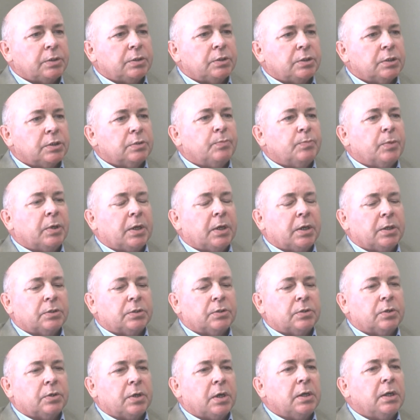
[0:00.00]
just because
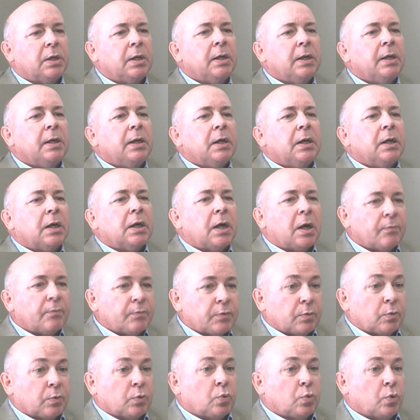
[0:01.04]
they're not
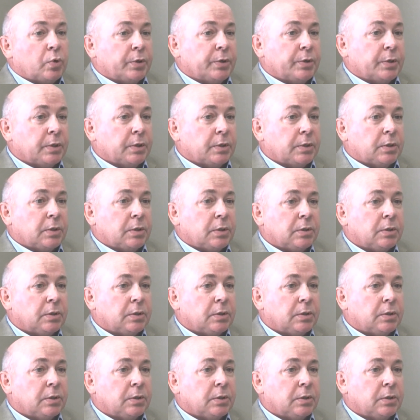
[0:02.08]
comfortable with it.